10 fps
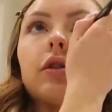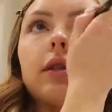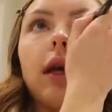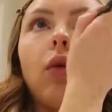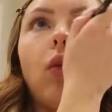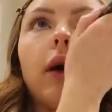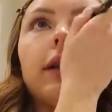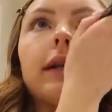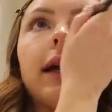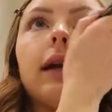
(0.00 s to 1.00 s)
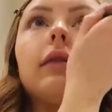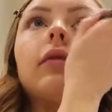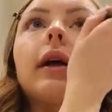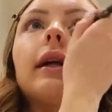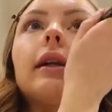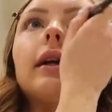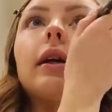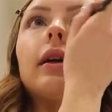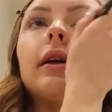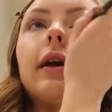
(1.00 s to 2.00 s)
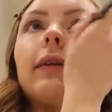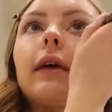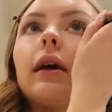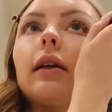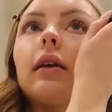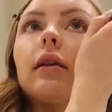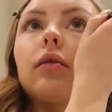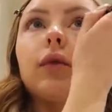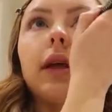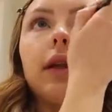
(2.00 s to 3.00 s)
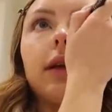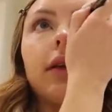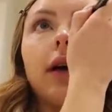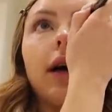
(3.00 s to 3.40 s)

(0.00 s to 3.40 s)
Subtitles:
was just like one day of rain here and then it really cleared